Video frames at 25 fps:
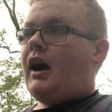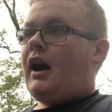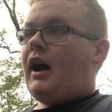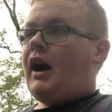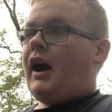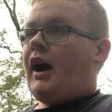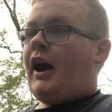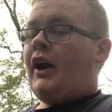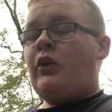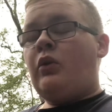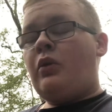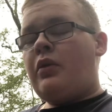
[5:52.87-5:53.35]

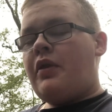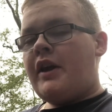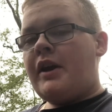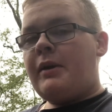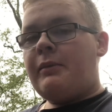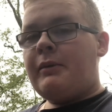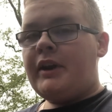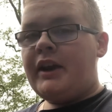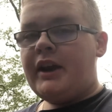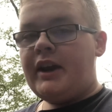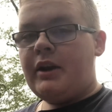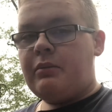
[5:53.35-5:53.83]
don't think I'm
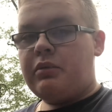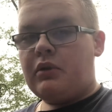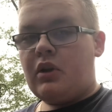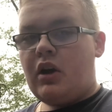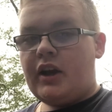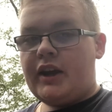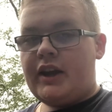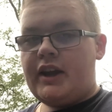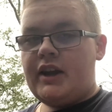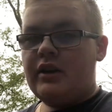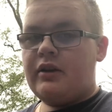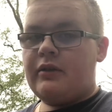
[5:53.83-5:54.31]
going to get a
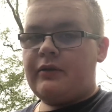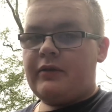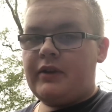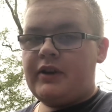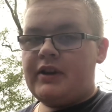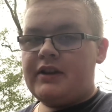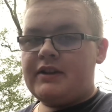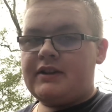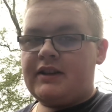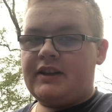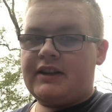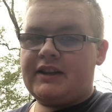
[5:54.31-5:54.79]
block heater for
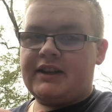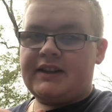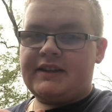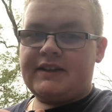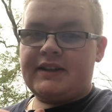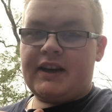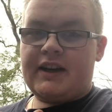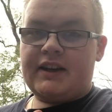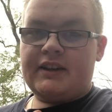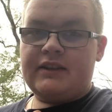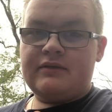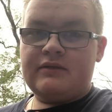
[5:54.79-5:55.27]
this. Like I
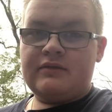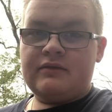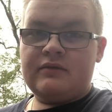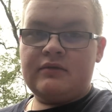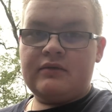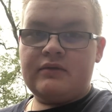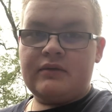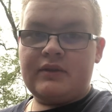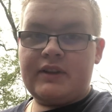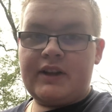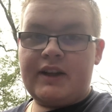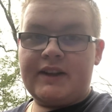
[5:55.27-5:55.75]
said,
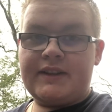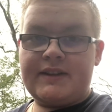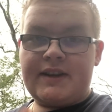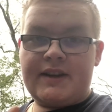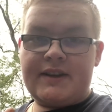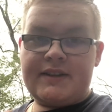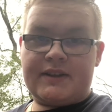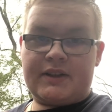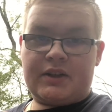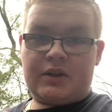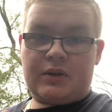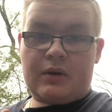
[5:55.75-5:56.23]
it
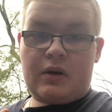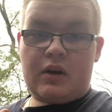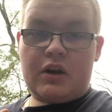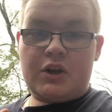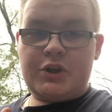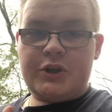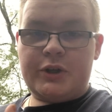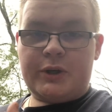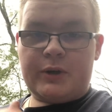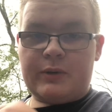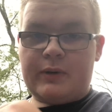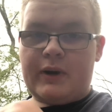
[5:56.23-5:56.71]
stays in the garage
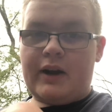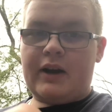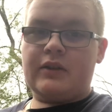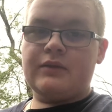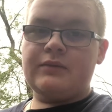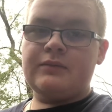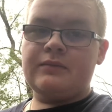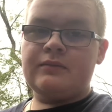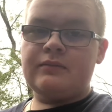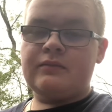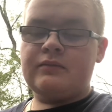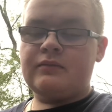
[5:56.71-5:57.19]
year-round.
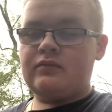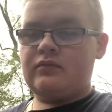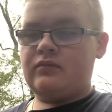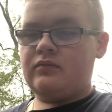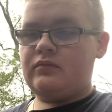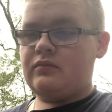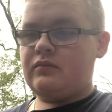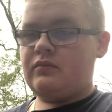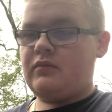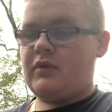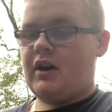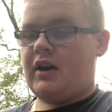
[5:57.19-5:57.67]

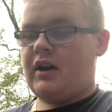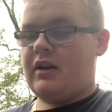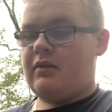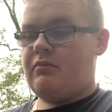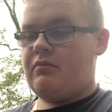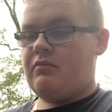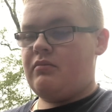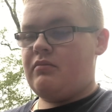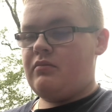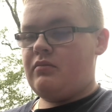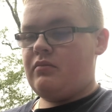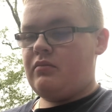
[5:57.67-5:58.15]

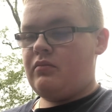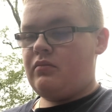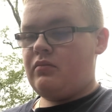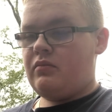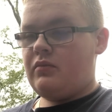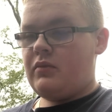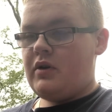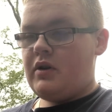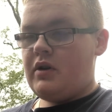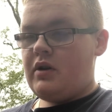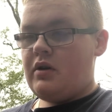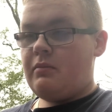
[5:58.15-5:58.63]

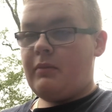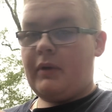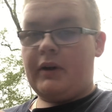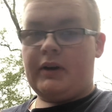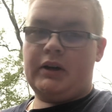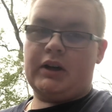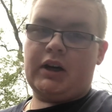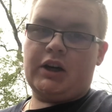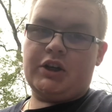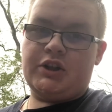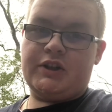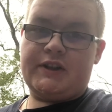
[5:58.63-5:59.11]
My
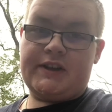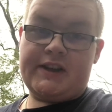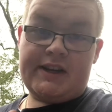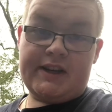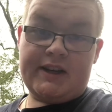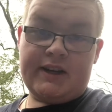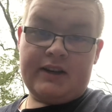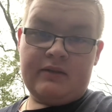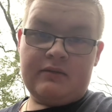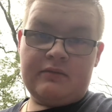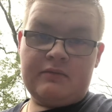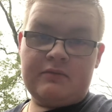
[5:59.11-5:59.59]
garage is
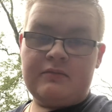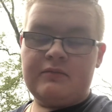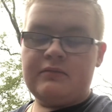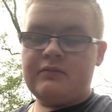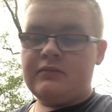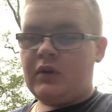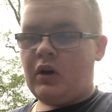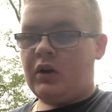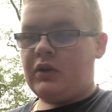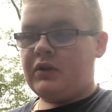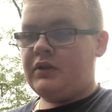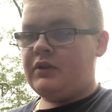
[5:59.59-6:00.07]
heated
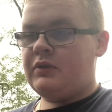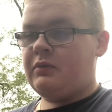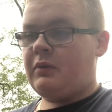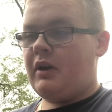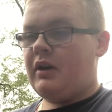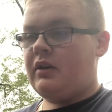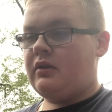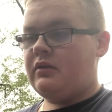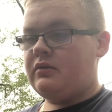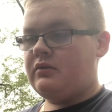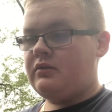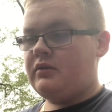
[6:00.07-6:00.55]
as
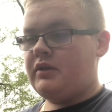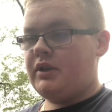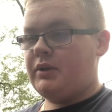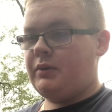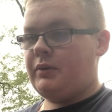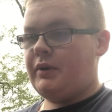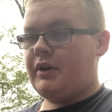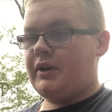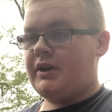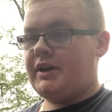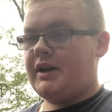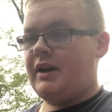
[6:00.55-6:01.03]
well in the
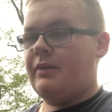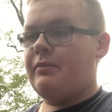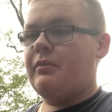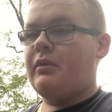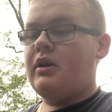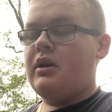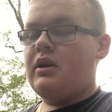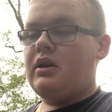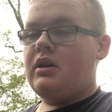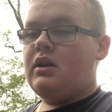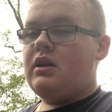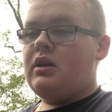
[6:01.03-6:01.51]
wintertime.
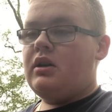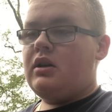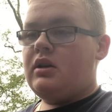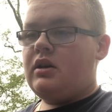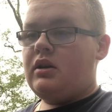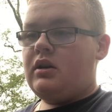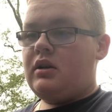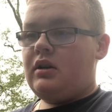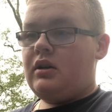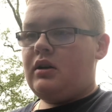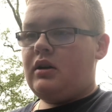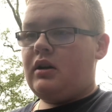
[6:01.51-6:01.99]

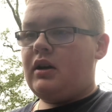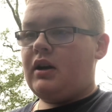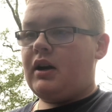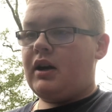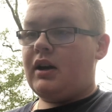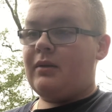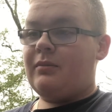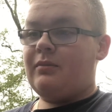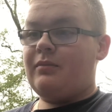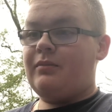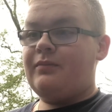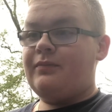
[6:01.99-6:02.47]

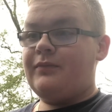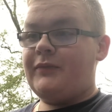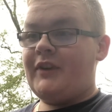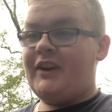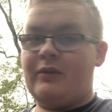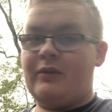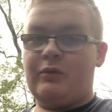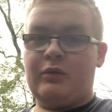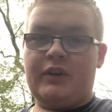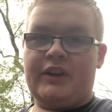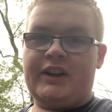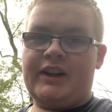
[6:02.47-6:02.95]
And
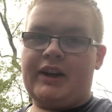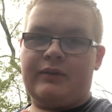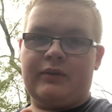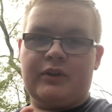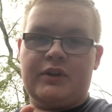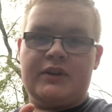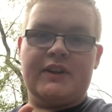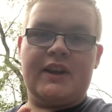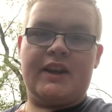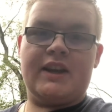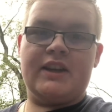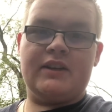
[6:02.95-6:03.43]
it never
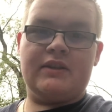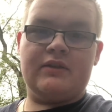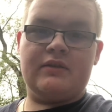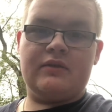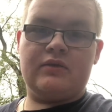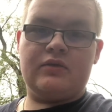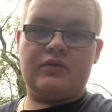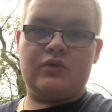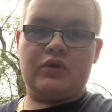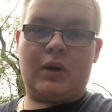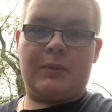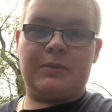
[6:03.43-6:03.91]

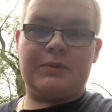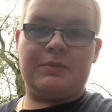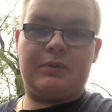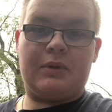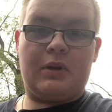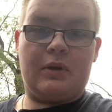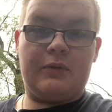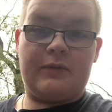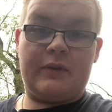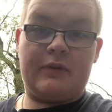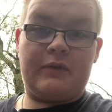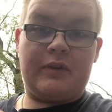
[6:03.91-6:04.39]
drops
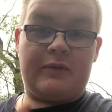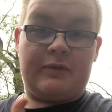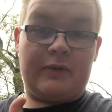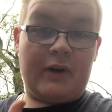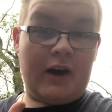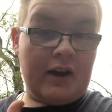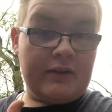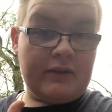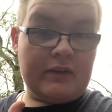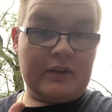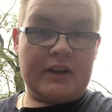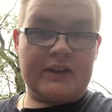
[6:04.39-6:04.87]
below
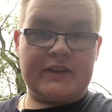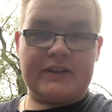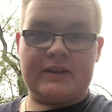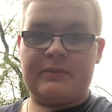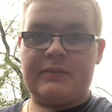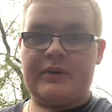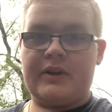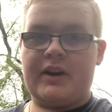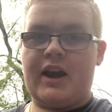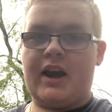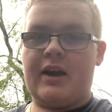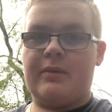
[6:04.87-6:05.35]
55 unless
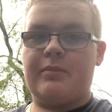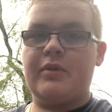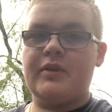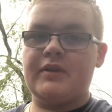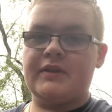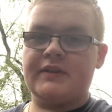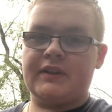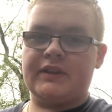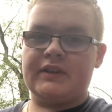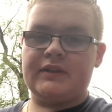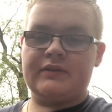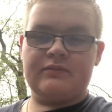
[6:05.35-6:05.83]
something
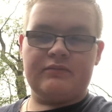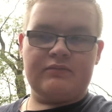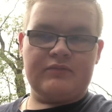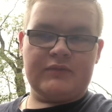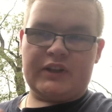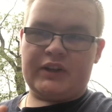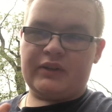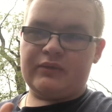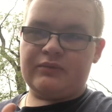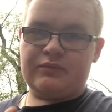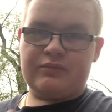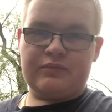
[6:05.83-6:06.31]
happens, like,
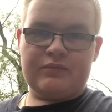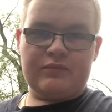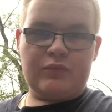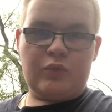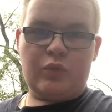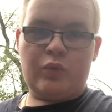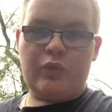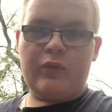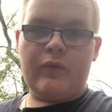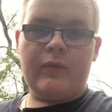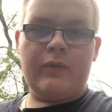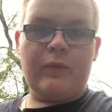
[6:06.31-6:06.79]

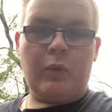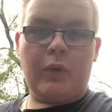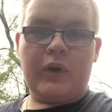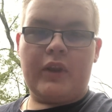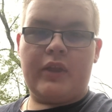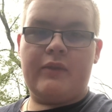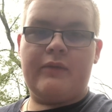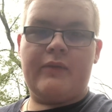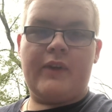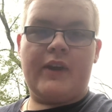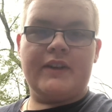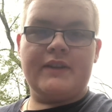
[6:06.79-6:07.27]
one of
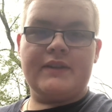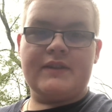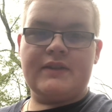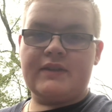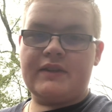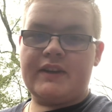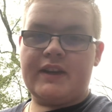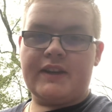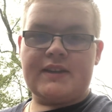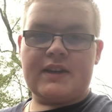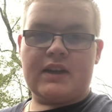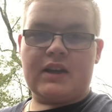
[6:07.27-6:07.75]
the vents
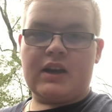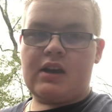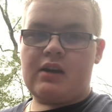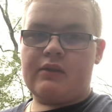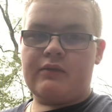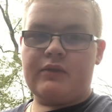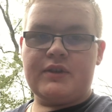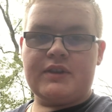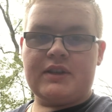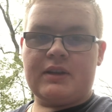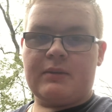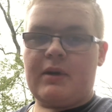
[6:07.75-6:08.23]
gets
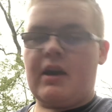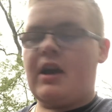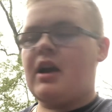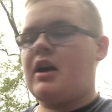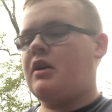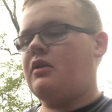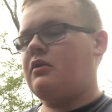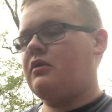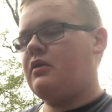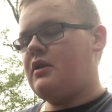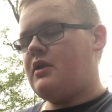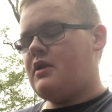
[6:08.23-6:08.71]
uncovered
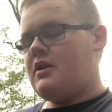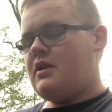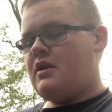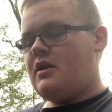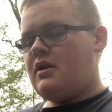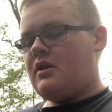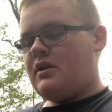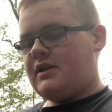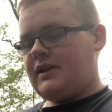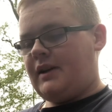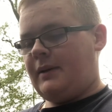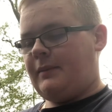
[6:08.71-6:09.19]
somehow,
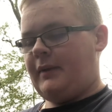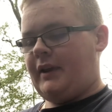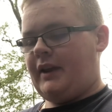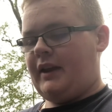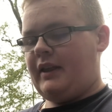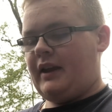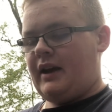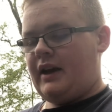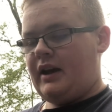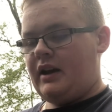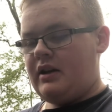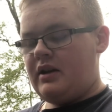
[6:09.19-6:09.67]
something like
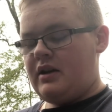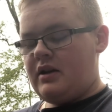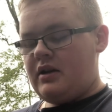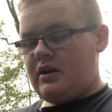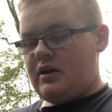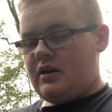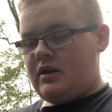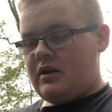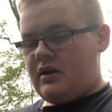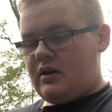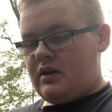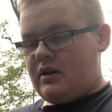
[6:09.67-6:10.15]
that.
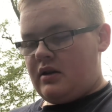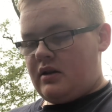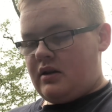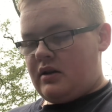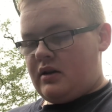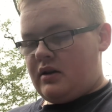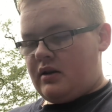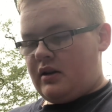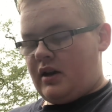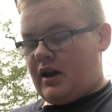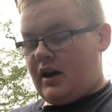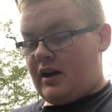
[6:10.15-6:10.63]

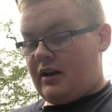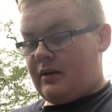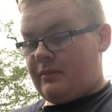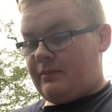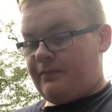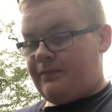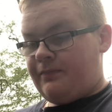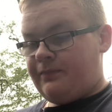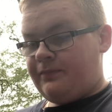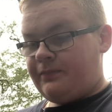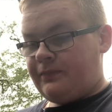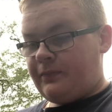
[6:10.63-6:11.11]

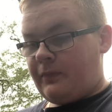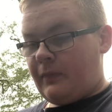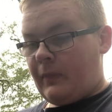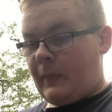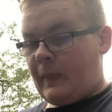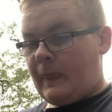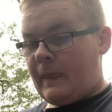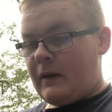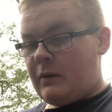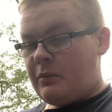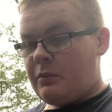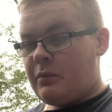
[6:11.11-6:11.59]

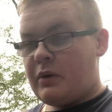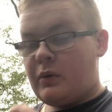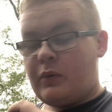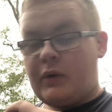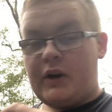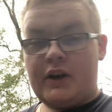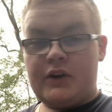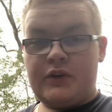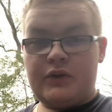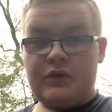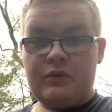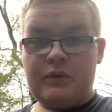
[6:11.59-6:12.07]
But what
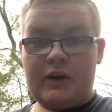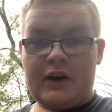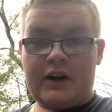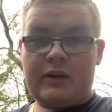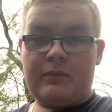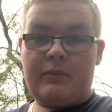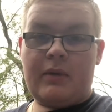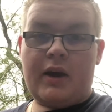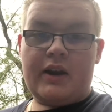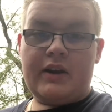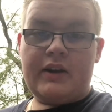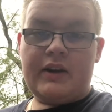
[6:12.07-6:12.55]
I do
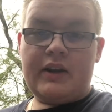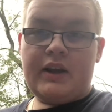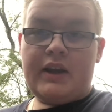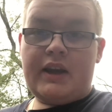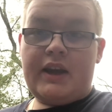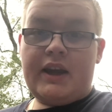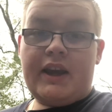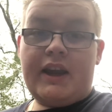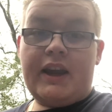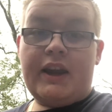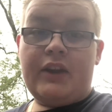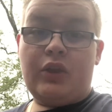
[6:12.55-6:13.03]
recommend
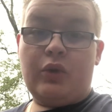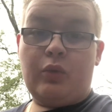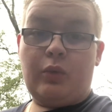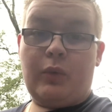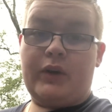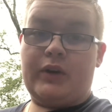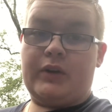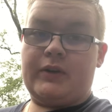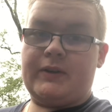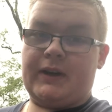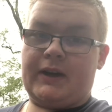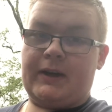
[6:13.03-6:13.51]
in the
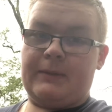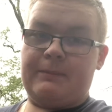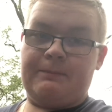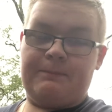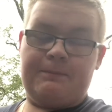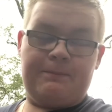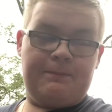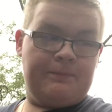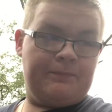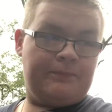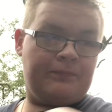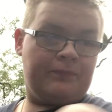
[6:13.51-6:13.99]
wintertime,
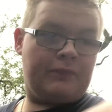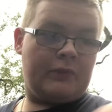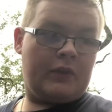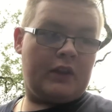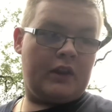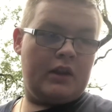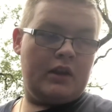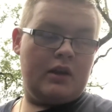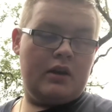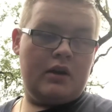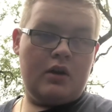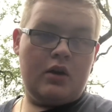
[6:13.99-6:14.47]

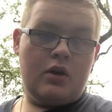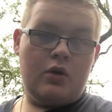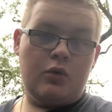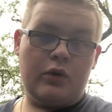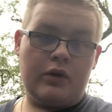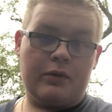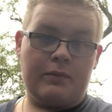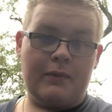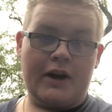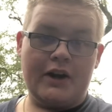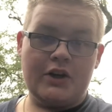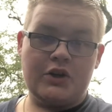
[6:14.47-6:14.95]

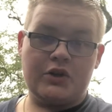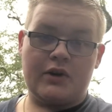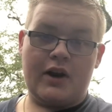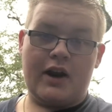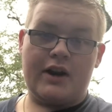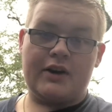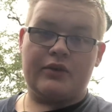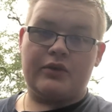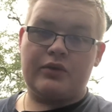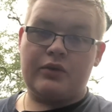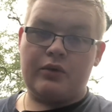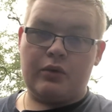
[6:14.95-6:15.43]
with my
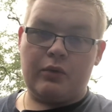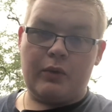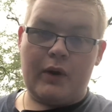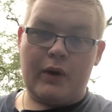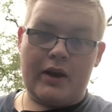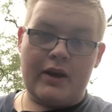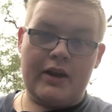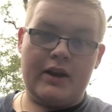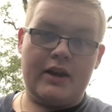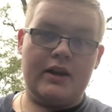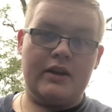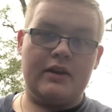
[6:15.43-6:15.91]
tractor, the
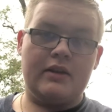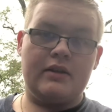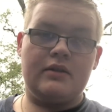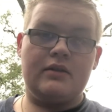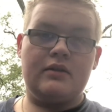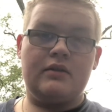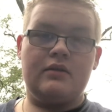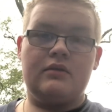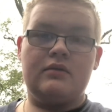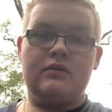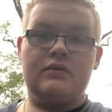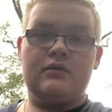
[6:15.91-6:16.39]
way
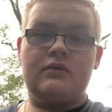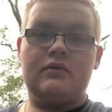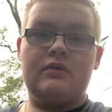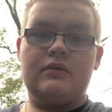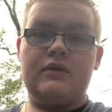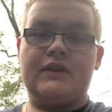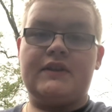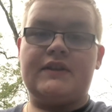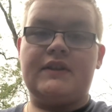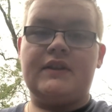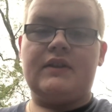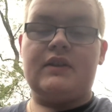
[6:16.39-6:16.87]

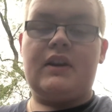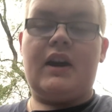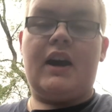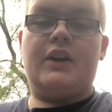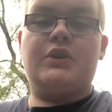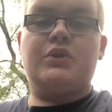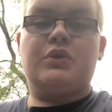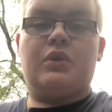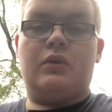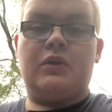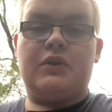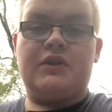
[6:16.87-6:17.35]
the
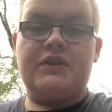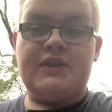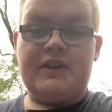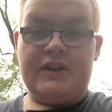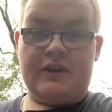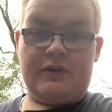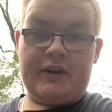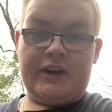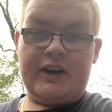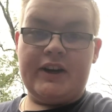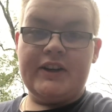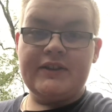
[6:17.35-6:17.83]
hydraulic
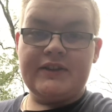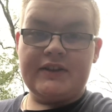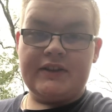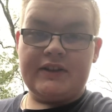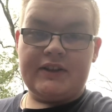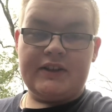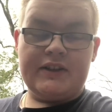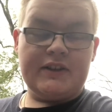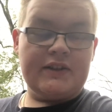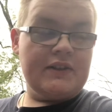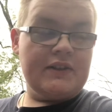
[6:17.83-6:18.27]
steering is in this,